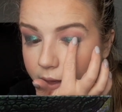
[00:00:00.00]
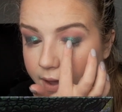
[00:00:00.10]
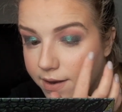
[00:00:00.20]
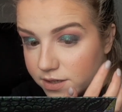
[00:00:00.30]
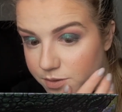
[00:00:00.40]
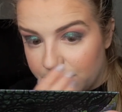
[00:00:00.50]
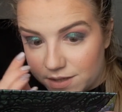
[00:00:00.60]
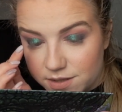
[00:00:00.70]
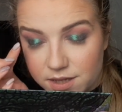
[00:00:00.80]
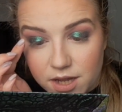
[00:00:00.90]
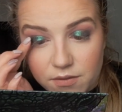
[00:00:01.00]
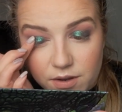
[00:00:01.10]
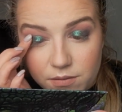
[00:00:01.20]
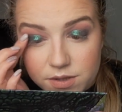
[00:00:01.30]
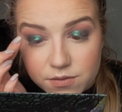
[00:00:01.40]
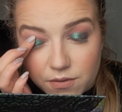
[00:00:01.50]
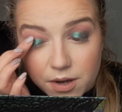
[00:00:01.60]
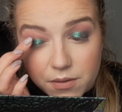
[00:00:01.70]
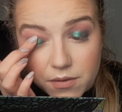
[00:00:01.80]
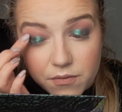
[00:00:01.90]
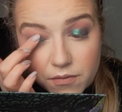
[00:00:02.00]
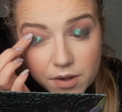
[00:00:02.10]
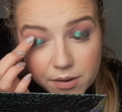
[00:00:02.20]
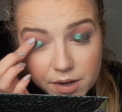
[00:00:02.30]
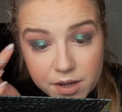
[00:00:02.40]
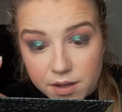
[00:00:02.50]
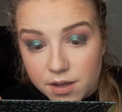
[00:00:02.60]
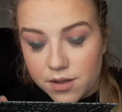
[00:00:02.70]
inexpensive, and it was very, very,